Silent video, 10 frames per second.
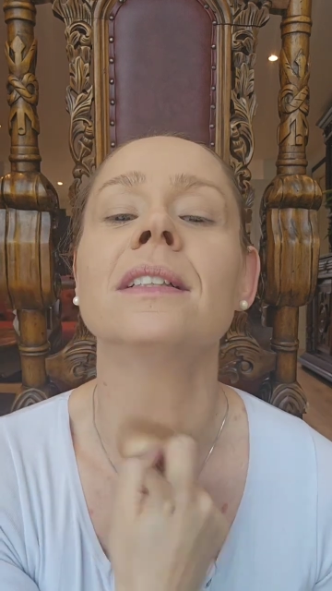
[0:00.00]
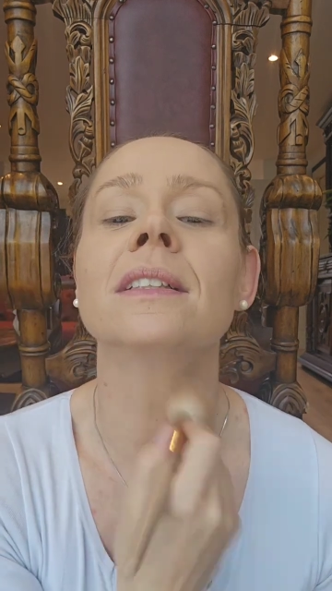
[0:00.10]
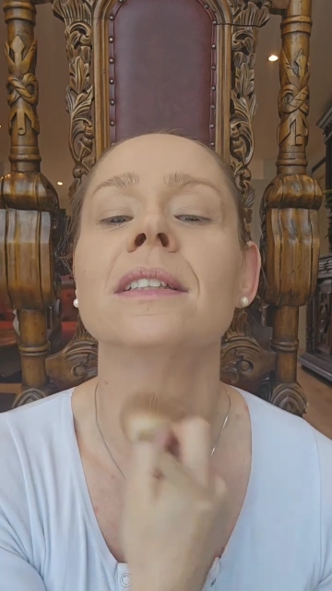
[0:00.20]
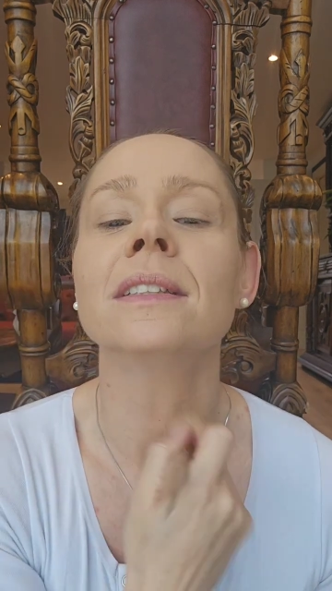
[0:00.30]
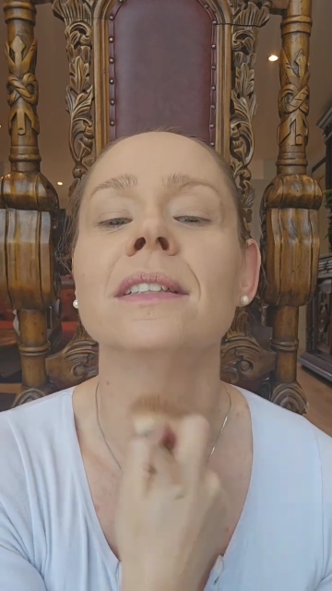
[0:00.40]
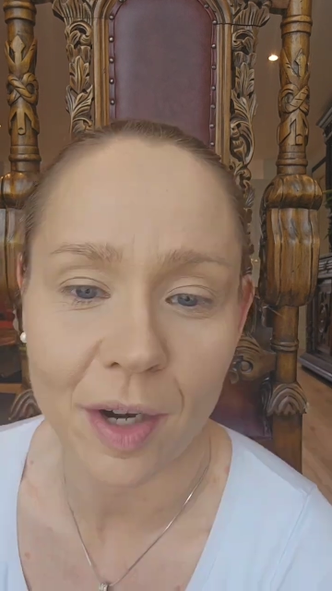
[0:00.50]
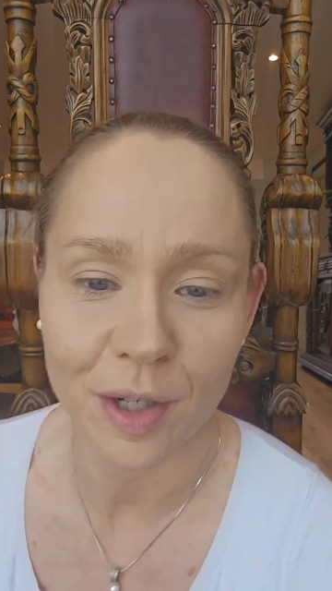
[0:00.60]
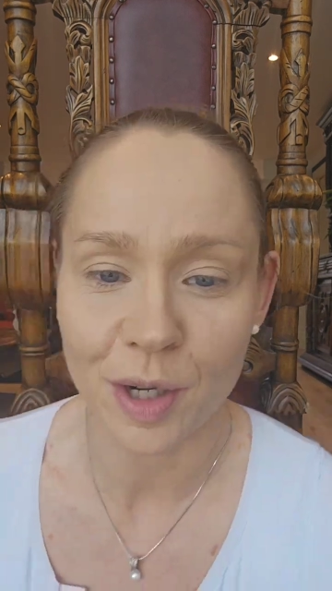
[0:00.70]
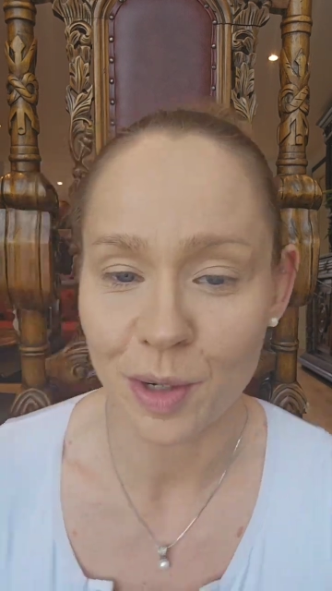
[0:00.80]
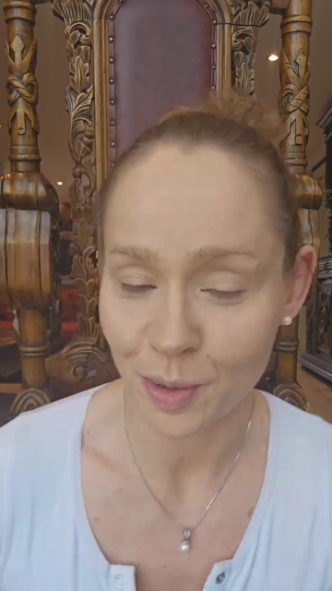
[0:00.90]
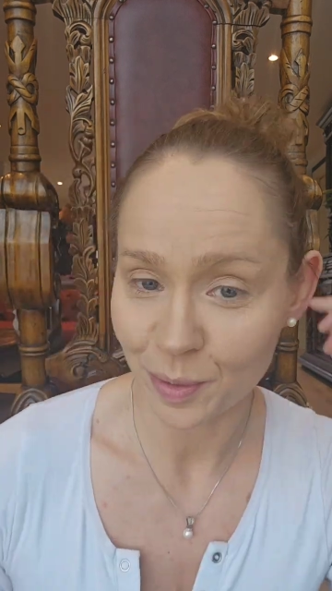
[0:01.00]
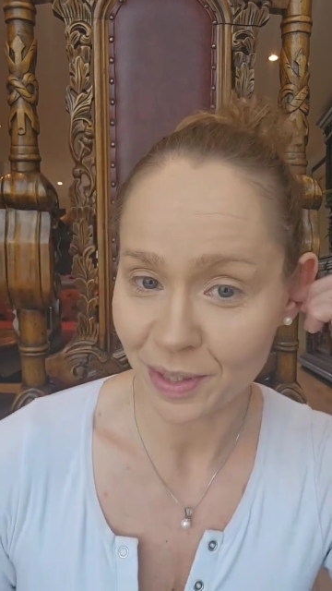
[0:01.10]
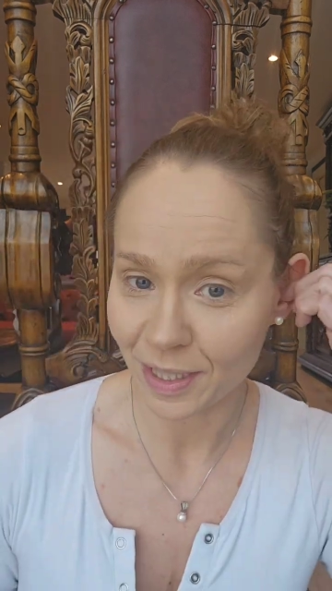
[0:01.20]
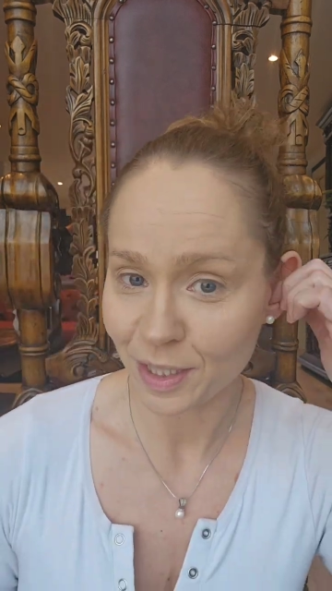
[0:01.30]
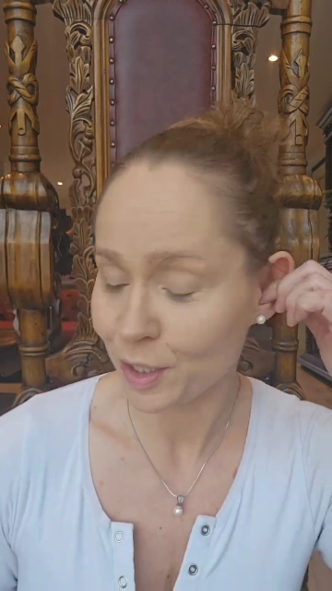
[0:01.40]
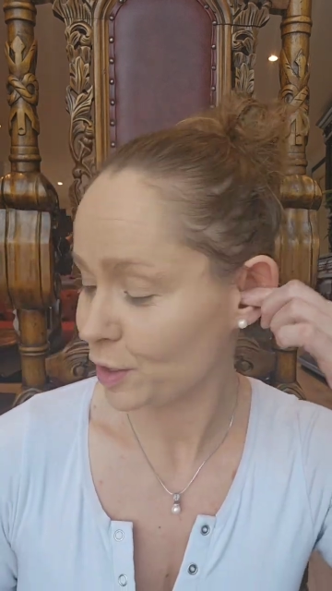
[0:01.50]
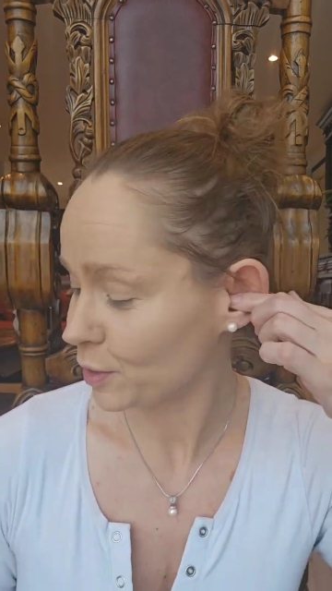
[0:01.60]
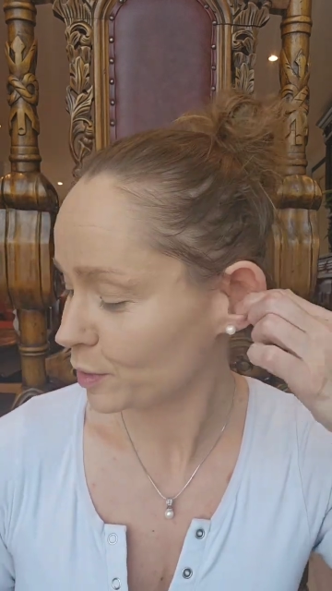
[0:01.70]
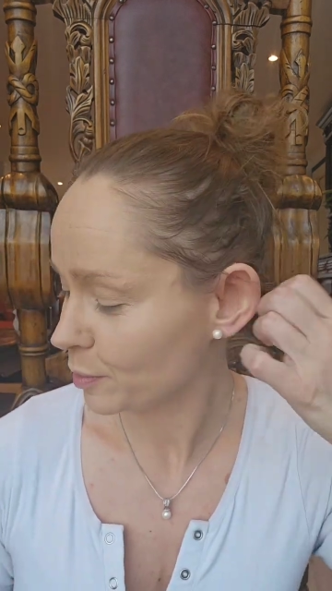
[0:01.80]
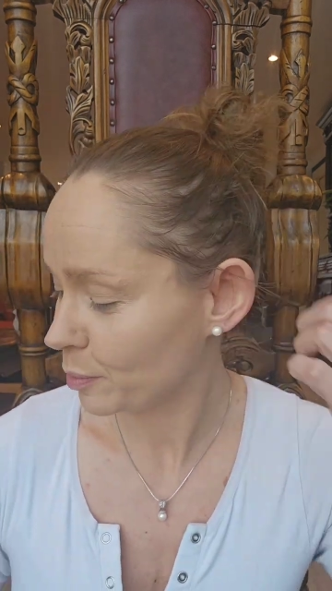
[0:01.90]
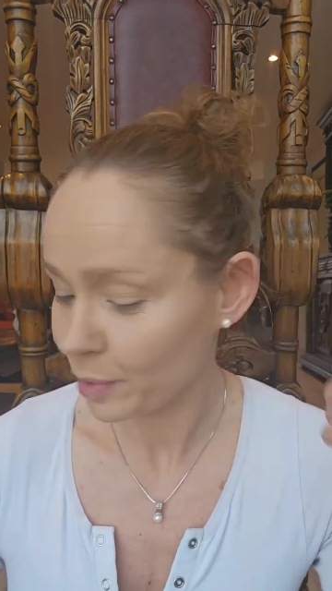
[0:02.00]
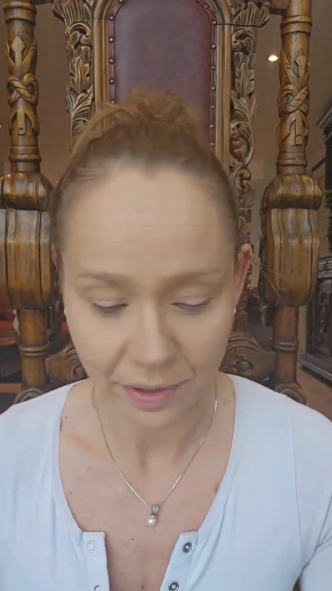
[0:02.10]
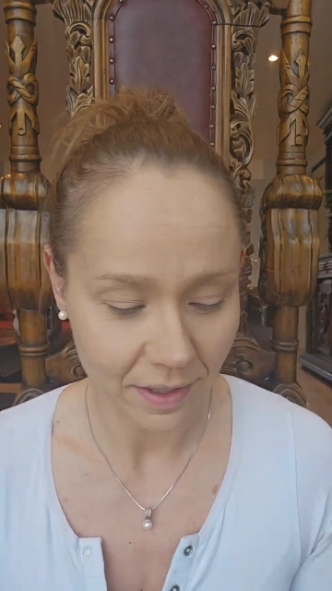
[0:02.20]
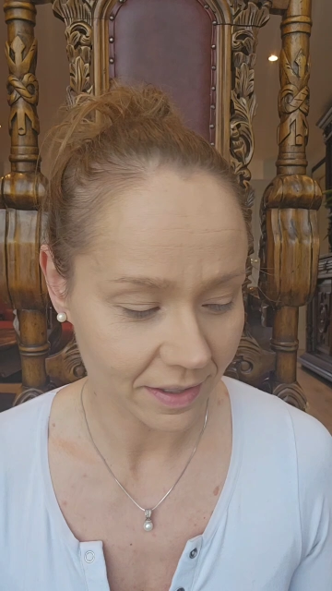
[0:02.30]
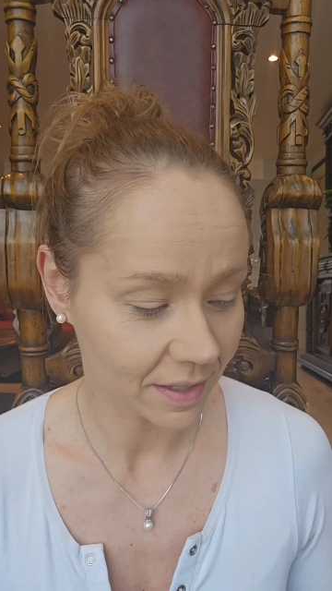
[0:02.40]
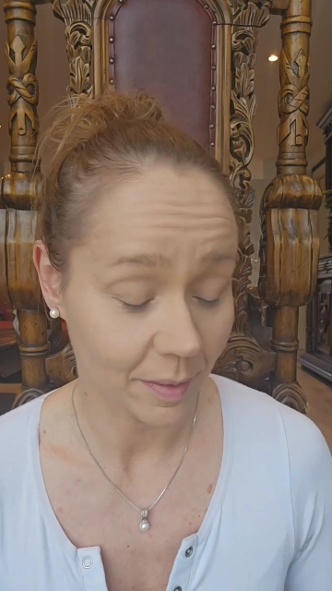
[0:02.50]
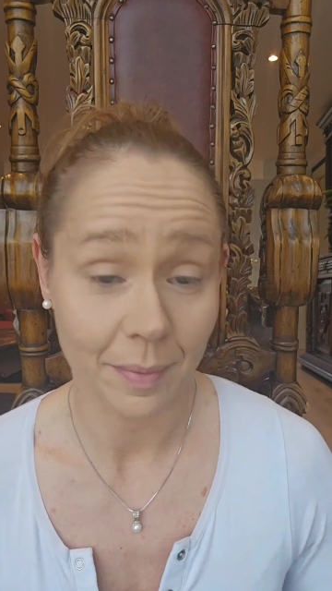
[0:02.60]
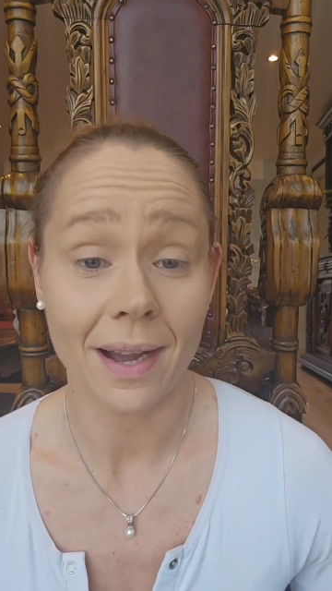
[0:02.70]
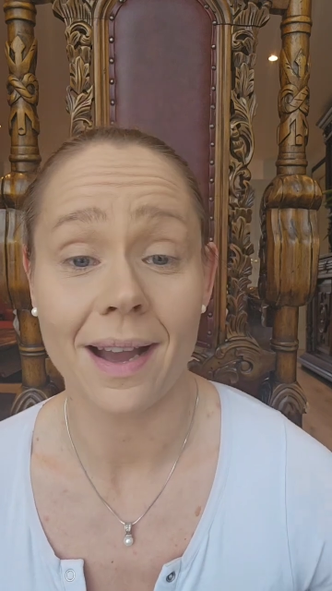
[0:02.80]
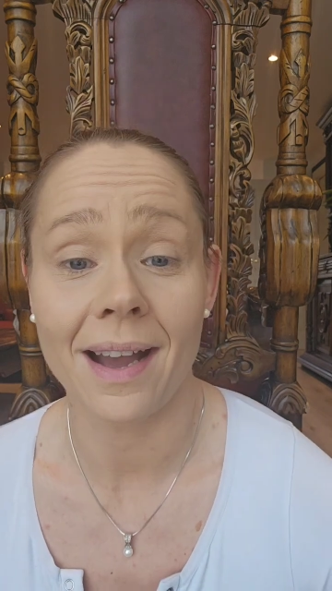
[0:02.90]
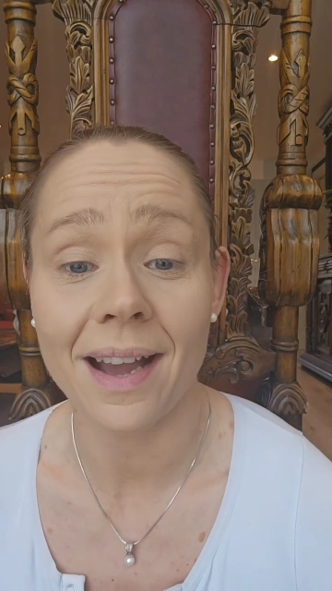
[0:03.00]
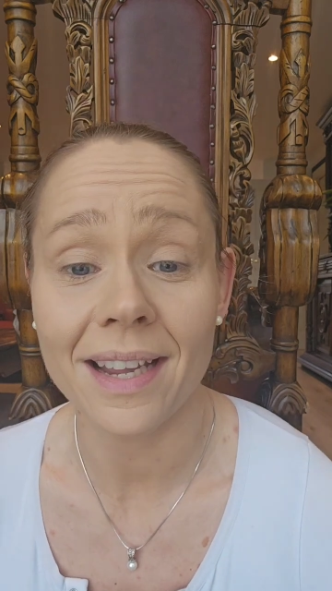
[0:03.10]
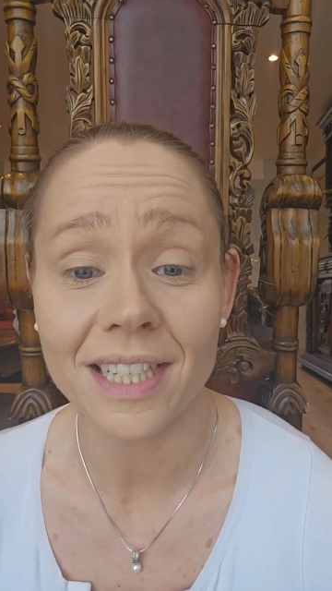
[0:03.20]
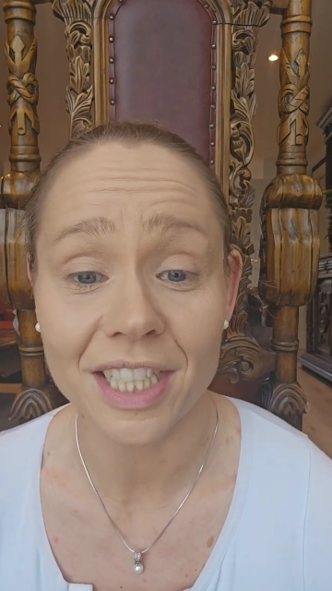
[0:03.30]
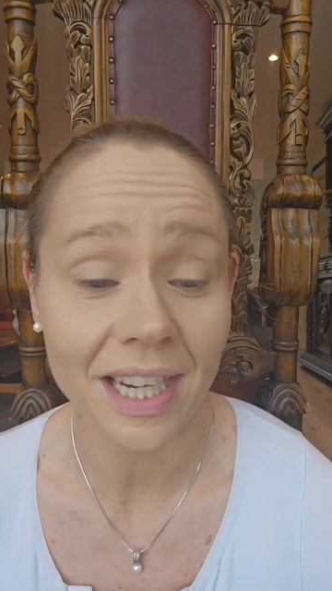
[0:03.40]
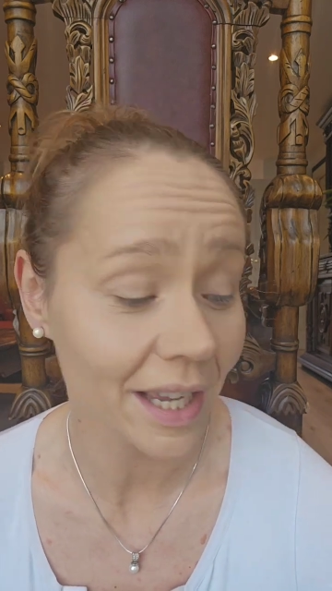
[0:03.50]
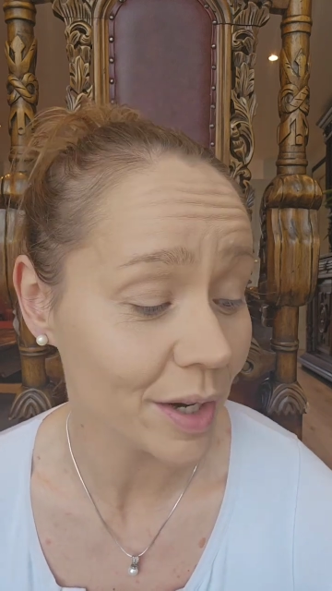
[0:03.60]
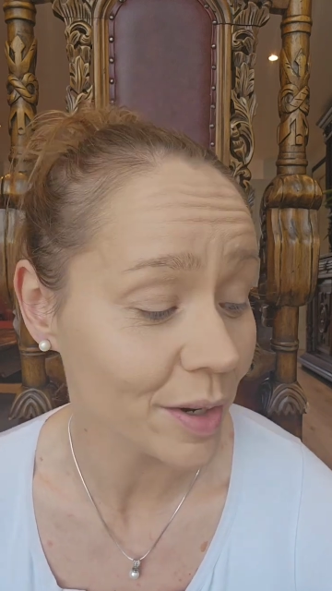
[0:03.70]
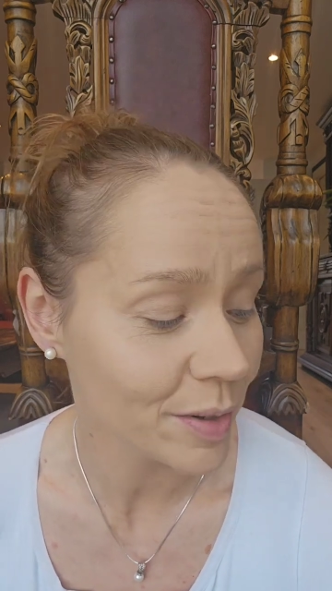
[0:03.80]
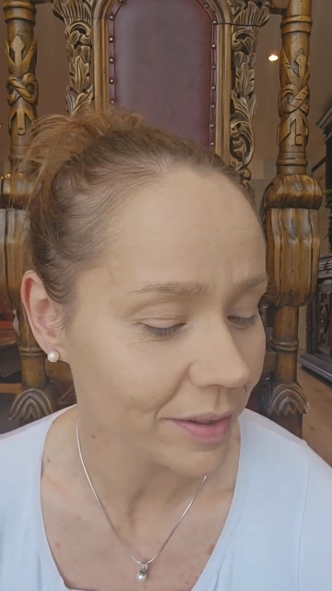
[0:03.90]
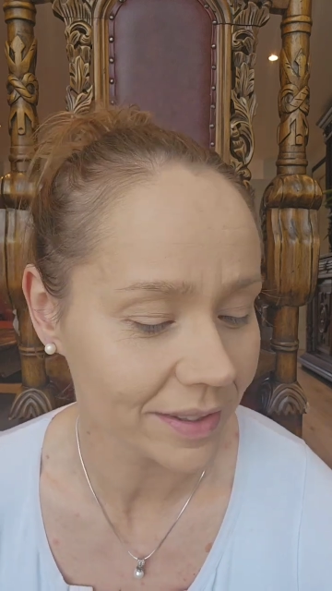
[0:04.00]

We are going to put on some eyeshadow.